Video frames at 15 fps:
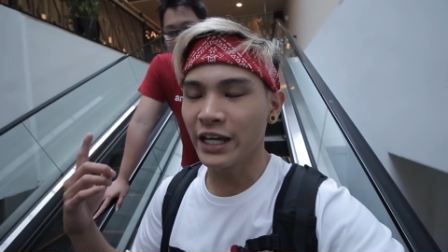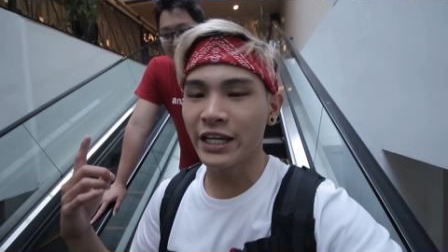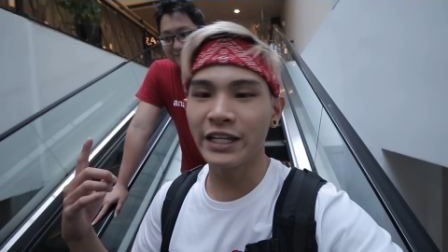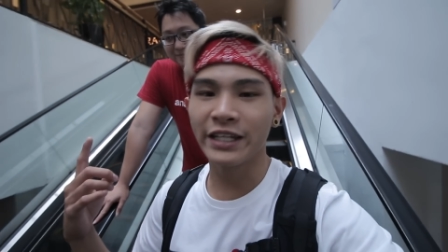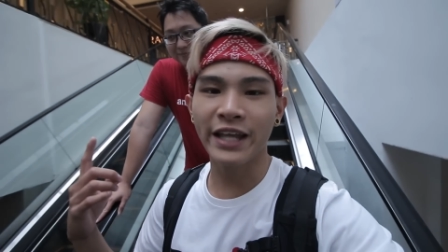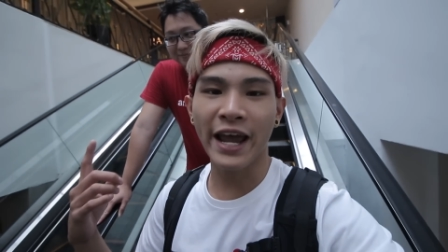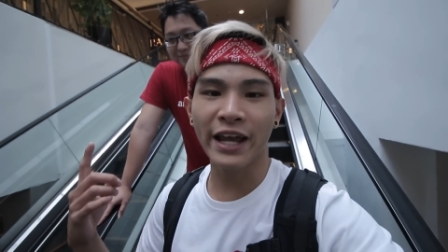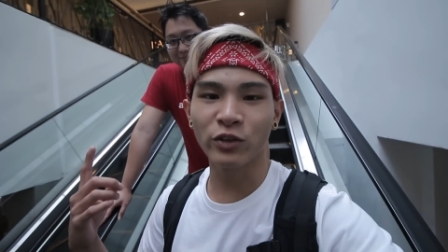
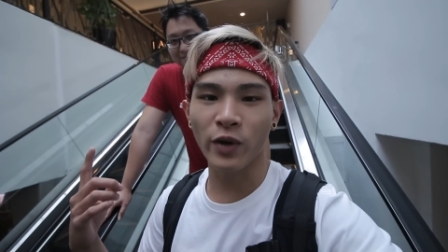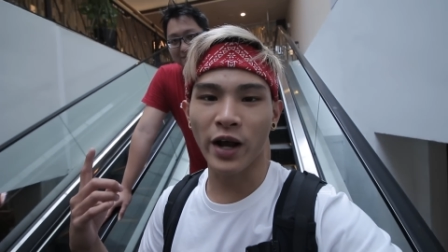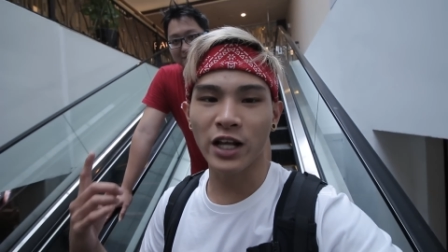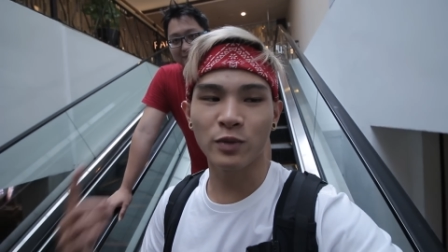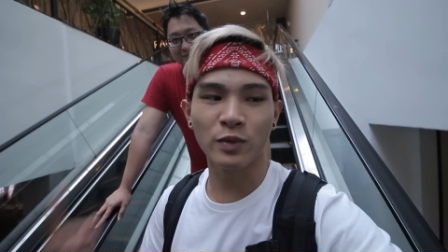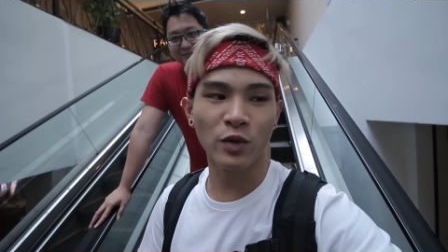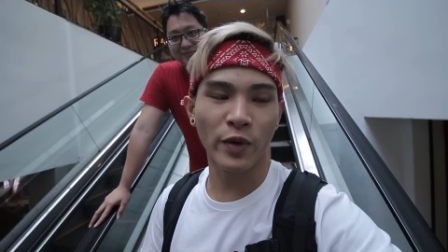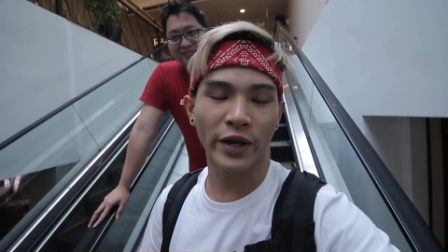he dared to
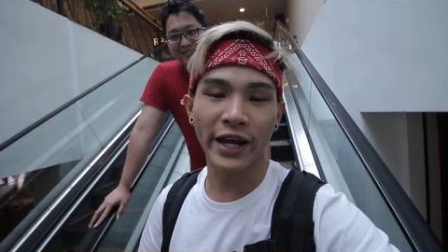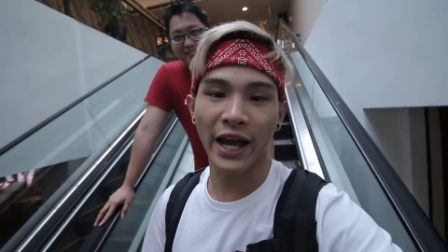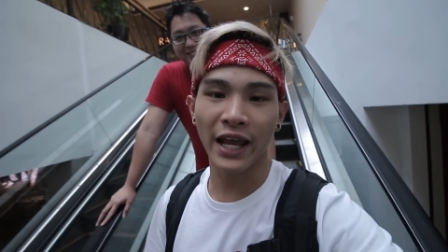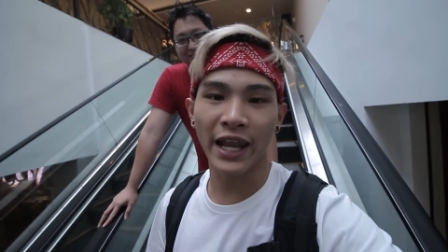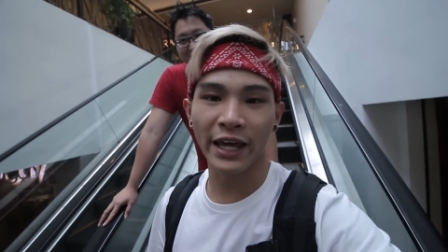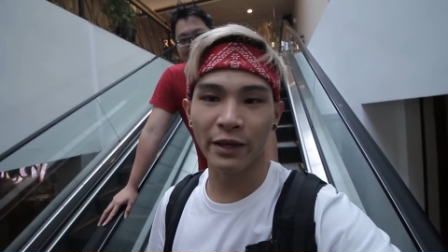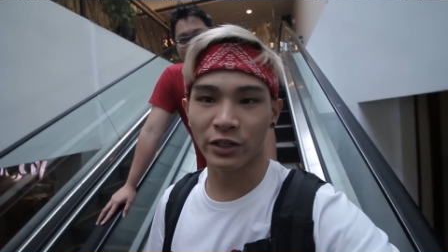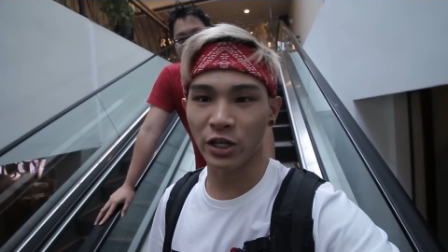ask me whether I
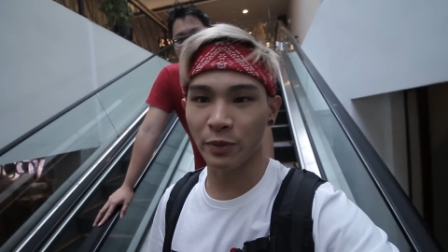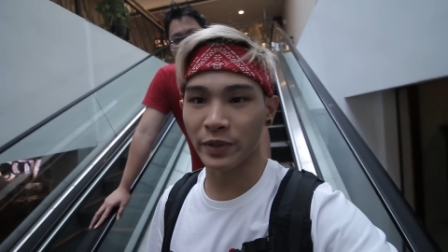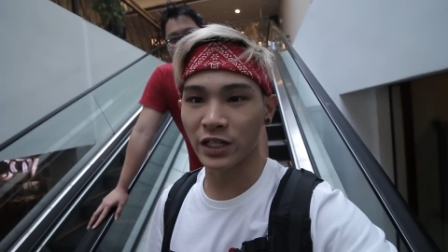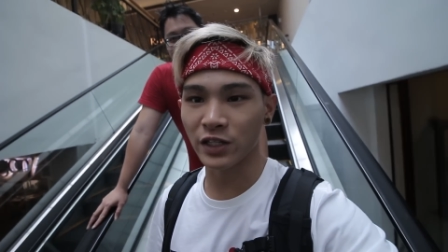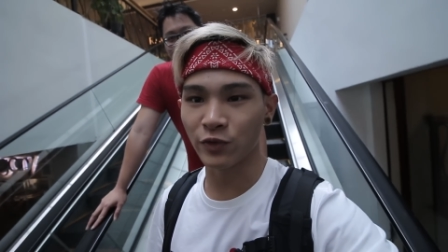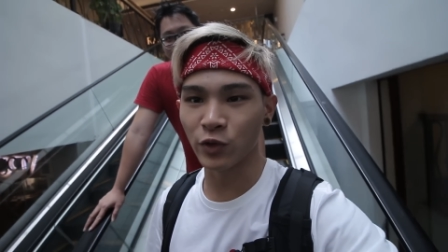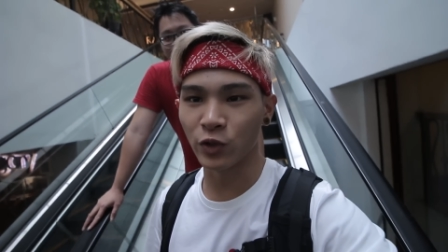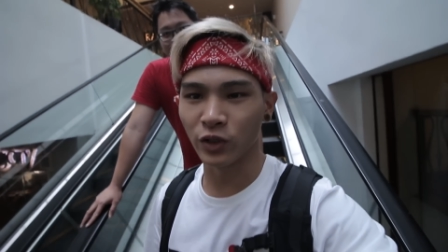like
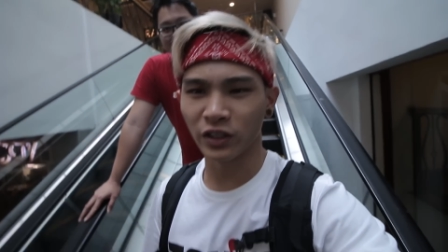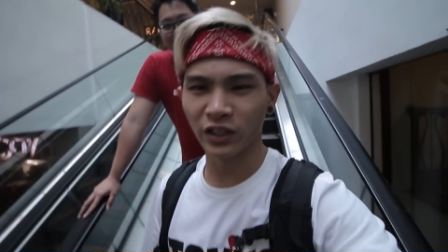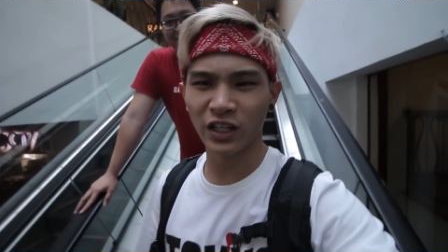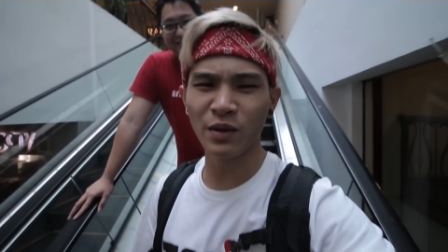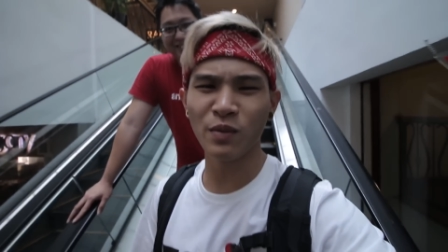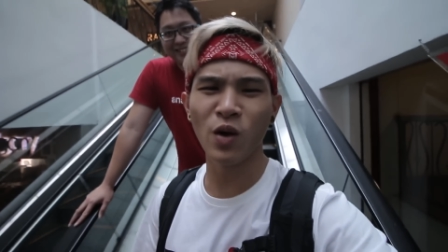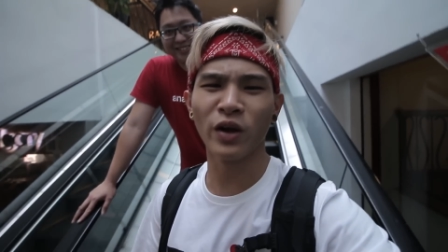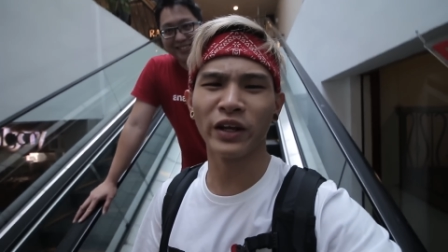Japanese food.
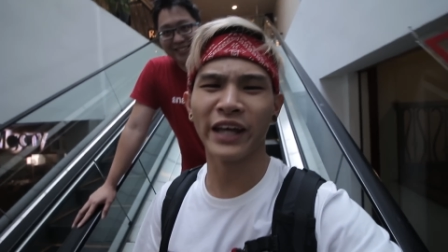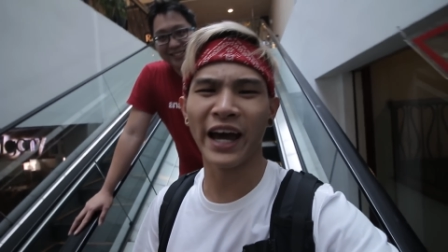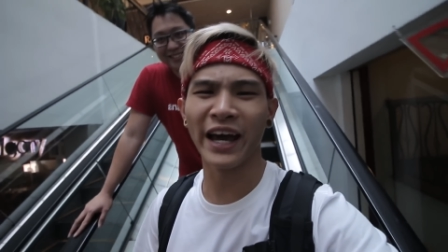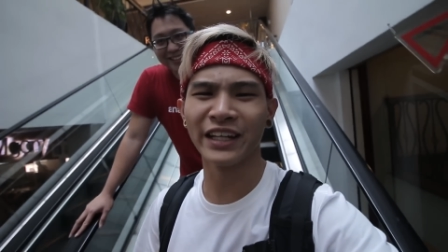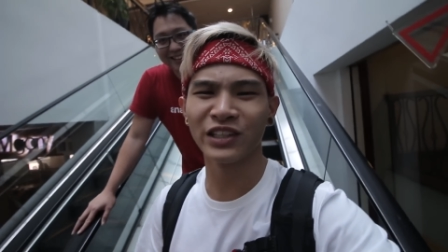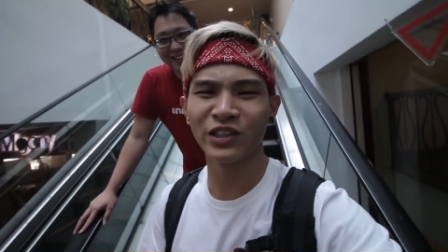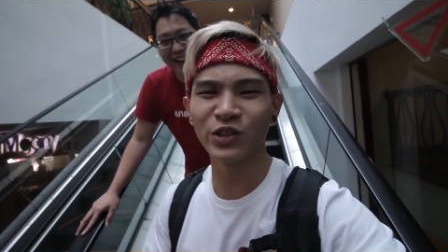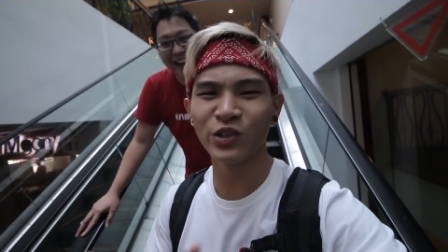Come on guys,